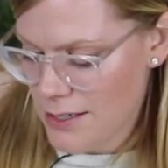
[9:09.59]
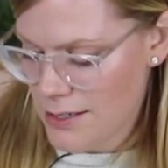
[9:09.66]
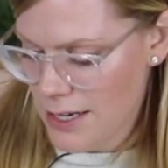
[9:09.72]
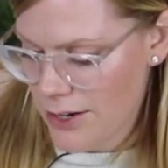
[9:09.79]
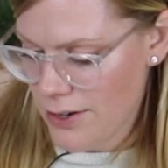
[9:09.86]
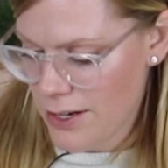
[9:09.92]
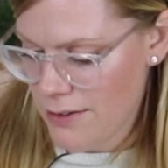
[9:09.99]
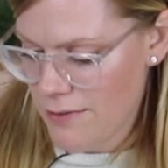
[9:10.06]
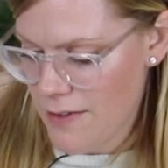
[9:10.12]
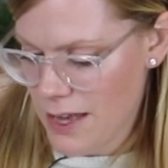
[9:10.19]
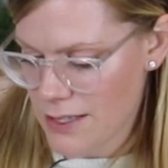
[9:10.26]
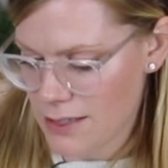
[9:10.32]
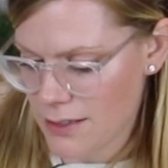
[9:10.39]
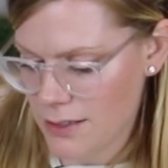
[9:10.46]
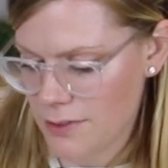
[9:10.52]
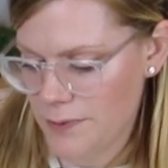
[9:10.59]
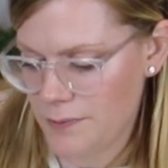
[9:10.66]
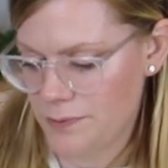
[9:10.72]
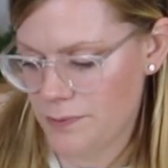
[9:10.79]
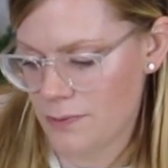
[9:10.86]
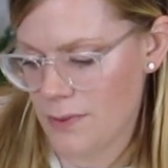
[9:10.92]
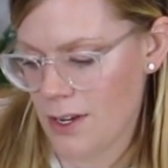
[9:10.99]
Decorative vessel,
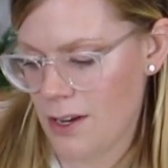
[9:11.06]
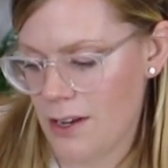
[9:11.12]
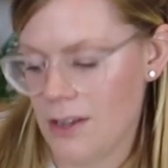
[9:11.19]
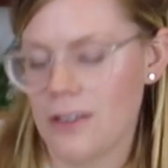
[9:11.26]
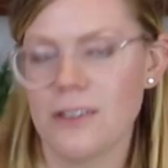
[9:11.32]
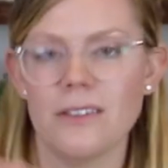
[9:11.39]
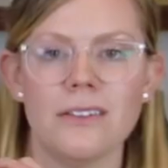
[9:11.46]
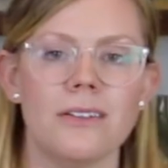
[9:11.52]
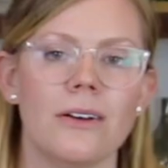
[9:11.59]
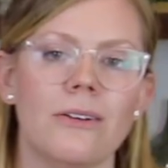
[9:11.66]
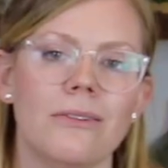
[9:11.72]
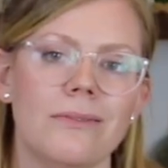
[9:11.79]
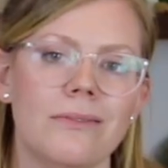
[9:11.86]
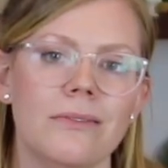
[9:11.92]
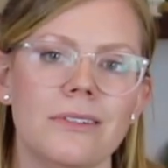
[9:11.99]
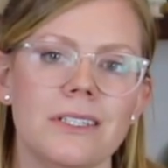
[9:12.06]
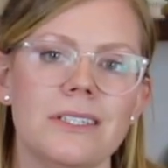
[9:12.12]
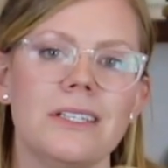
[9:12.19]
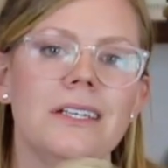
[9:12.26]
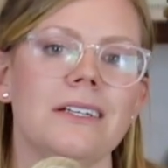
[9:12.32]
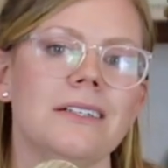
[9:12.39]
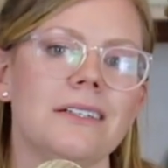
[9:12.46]
so we'll
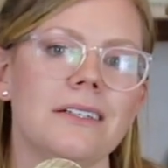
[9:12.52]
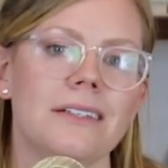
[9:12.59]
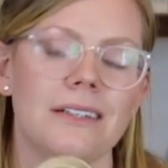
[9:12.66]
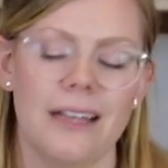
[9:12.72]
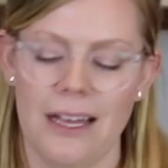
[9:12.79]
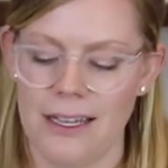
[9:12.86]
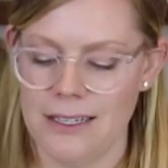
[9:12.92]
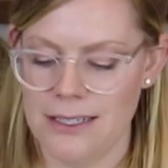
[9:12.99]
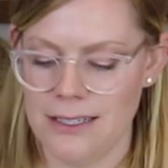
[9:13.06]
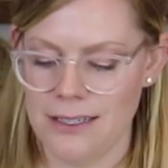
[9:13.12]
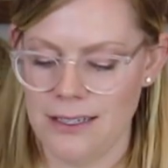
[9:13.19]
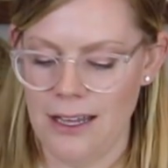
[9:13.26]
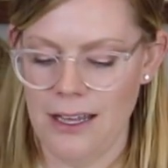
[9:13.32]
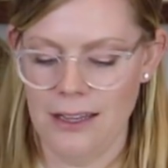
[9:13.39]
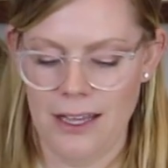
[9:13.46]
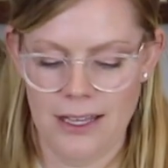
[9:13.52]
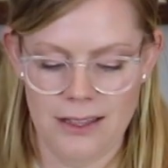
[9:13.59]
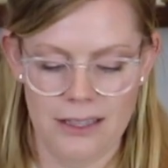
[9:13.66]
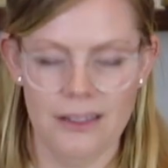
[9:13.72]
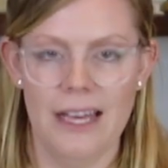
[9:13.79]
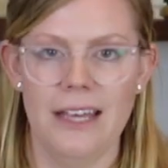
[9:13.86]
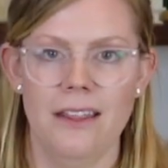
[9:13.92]
see. I like
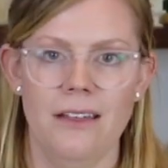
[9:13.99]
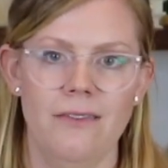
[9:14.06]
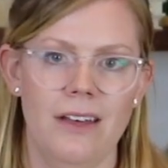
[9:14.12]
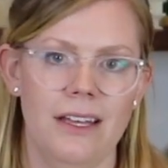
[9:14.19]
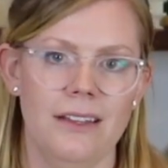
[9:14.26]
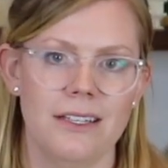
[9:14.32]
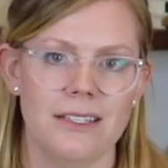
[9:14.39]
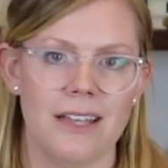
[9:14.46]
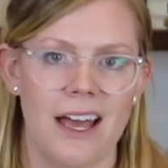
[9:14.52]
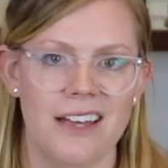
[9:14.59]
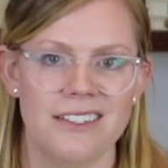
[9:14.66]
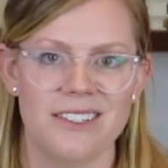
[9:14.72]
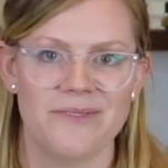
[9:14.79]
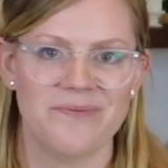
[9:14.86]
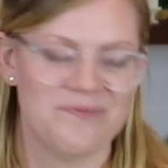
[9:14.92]
the length of it and the size.